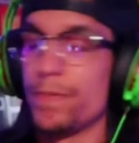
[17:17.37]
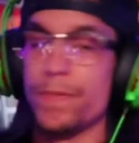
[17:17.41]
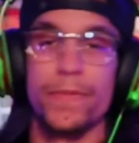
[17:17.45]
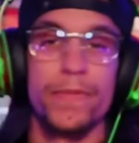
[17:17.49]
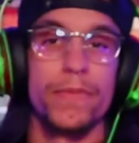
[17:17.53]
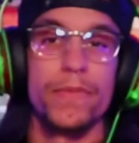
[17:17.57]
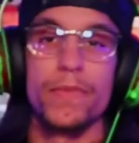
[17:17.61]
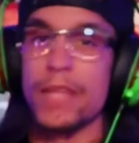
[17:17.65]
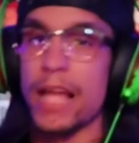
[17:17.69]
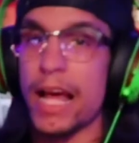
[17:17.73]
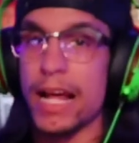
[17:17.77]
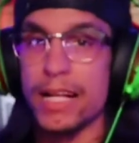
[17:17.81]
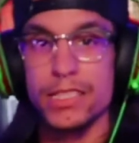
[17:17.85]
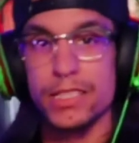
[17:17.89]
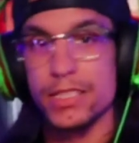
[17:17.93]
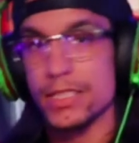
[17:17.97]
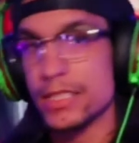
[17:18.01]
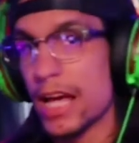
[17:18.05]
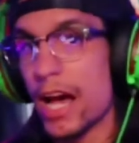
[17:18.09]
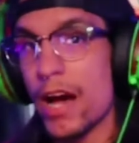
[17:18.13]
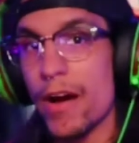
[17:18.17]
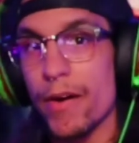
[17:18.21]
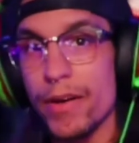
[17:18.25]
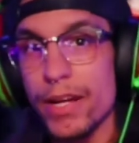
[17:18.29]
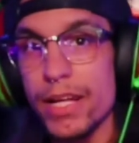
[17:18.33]
That's just
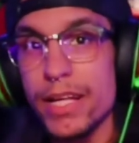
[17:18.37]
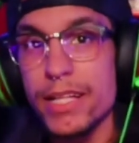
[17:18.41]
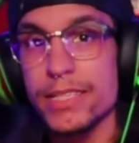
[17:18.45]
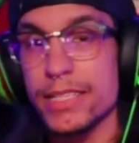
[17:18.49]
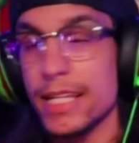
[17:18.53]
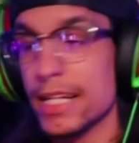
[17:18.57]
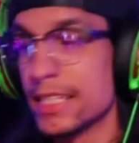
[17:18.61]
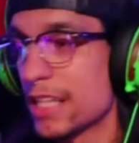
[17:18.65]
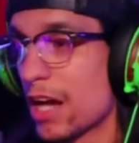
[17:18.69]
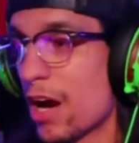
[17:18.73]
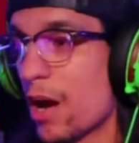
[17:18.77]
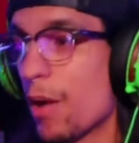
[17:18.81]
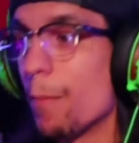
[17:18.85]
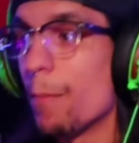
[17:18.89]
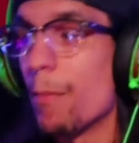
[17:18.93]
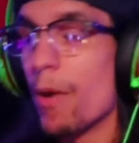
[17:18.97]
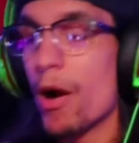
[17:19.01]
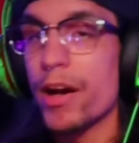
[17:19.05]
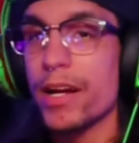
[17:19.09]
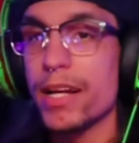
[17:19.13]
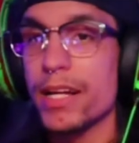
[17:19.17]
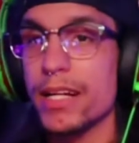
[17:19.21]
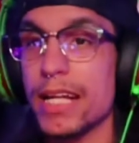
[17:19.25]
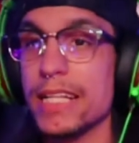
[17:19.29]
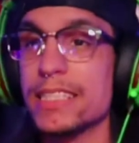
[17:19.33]
how it is. That's how I'm
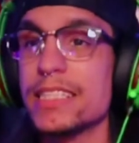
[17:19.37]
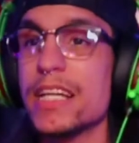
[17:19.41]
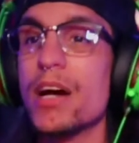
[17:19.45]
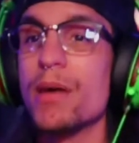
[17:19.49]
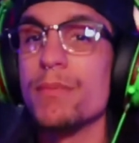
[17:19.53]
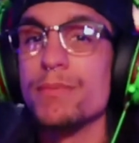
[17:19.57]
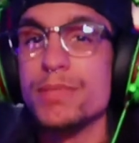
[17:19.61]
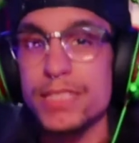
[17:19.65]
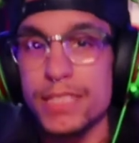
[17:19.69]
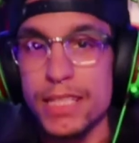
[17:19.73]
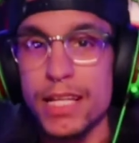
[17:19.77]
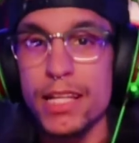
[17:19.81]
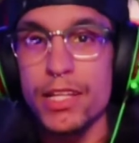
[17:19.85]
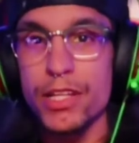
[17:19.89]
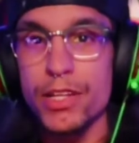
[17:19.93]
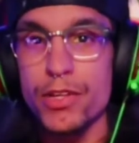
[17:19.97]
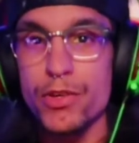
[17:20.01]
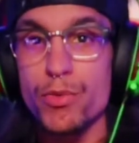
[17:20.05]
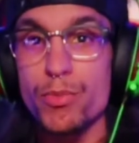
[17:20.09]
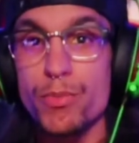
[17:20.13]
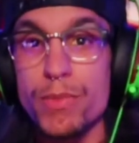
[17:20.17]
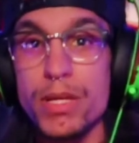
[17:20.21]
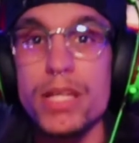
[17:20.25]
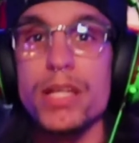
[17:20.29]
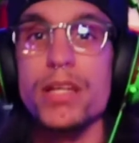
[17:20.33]
marketing. That's how I'm selling
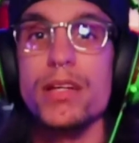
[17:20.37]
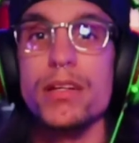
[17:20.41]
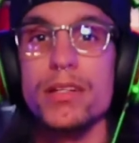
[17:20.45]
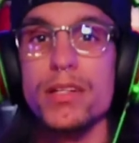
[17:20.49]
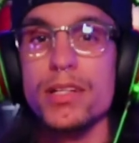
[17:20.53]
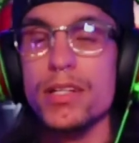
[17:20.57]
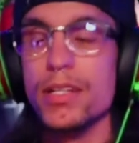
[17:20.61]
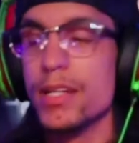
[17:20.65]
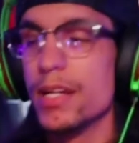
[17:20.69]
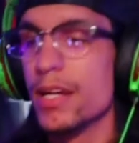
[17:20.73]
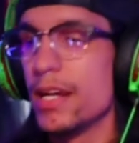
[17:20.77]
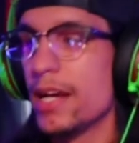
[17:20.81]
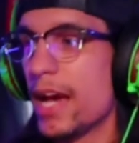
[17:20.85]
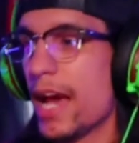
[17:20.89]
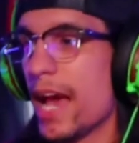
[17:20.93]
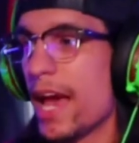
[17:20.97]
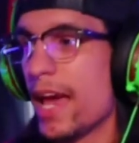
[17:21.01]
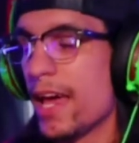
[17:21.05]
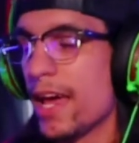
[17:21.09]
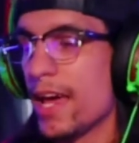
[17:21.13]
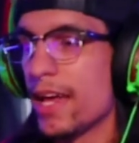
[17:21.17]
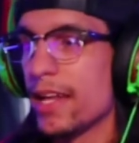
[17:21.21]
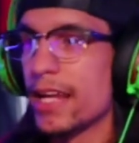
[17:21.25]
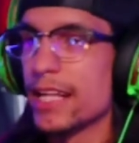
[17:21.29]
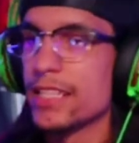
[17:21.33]
you me.
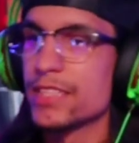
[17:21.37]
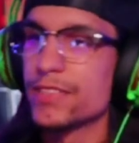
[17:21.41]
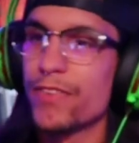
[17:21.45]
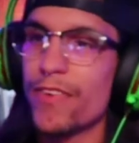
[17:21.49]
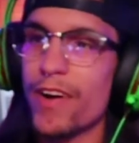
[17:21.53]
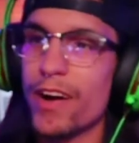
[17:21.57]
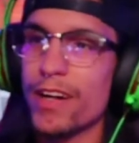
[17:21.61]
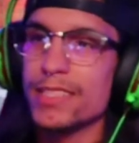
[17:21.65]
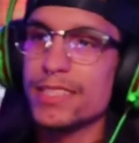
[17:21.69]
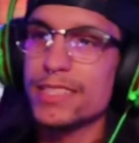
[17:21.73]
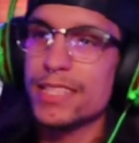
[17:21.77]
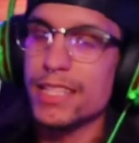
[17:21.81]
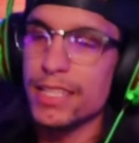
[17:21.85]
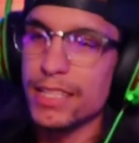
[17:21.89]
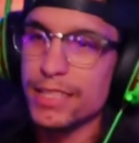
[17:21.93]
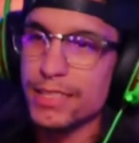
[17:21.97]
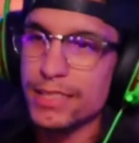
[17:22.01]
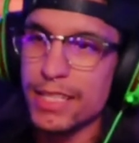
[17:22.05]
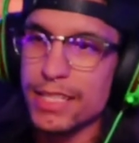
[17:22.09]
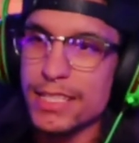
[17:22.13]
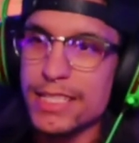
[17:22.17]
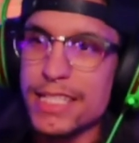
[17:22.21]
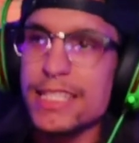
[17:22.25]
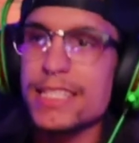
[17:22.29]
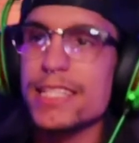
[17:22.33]
And as far as
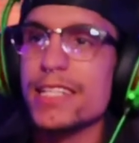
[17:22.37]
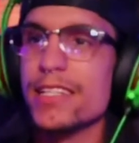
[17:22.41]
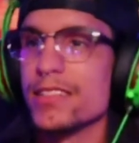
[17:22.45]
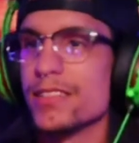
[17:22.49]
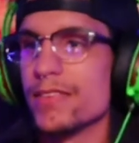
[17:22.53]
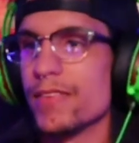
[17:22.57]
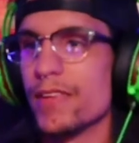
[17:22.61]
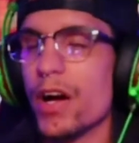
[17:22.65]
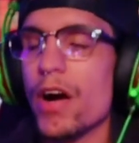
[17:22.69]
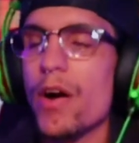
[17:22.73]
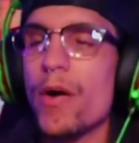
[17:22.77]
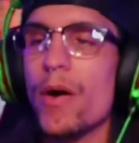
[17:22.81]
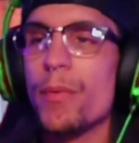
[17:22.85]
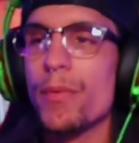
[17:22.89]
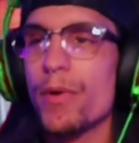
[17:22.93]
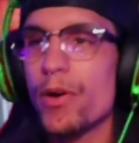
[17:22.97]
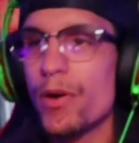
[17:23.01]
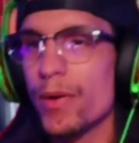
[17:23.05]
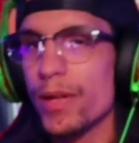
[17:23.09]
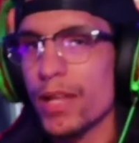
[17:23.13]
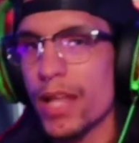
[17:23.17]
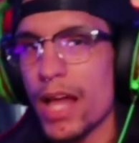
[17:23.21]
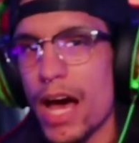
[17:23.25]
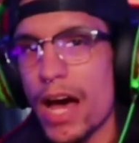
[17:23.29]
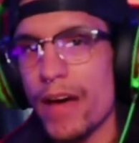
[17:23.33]
the details of like, oh, I'm
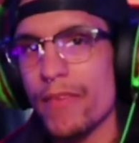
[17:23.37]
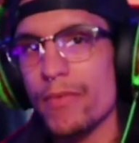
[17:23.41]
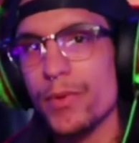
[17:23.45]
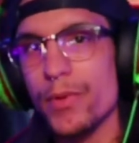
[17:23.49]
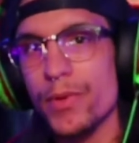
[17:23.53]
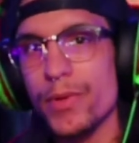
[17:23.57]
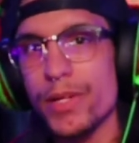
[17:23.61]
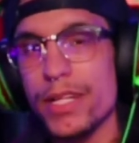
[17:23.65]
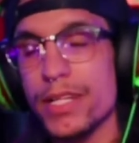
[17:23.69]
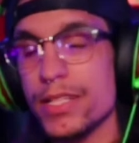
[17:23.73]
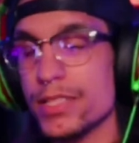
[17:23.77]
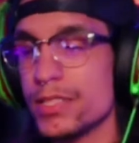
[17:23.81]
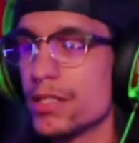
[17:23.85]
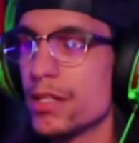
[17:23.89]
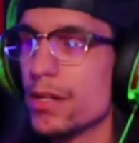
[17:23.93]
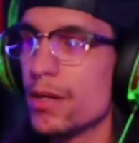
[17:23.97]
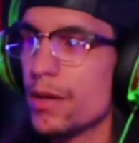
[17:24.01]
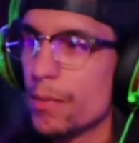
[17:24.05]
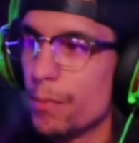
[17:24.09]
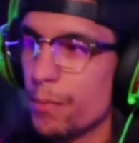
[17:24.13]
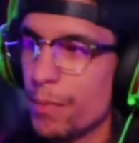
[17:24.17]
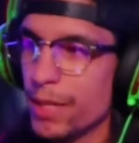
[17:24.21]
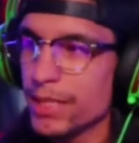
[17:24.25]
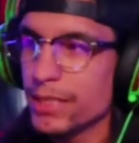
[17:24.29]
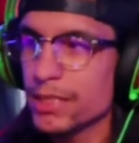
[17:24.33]
going live, I'm doing this,
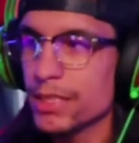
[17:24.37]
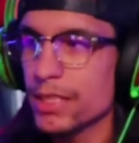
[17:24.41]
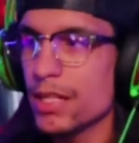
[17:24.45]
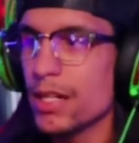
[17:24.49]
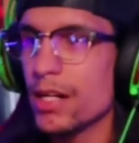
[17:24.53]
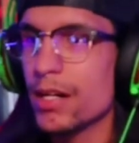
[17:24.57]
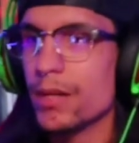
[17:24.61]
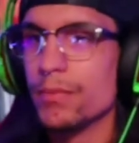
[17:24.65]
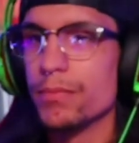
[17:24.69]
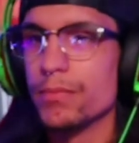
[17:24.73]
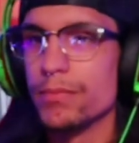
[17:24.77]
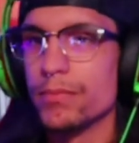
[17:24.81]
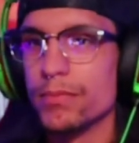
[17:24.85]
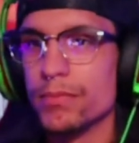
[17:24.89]
mix it up.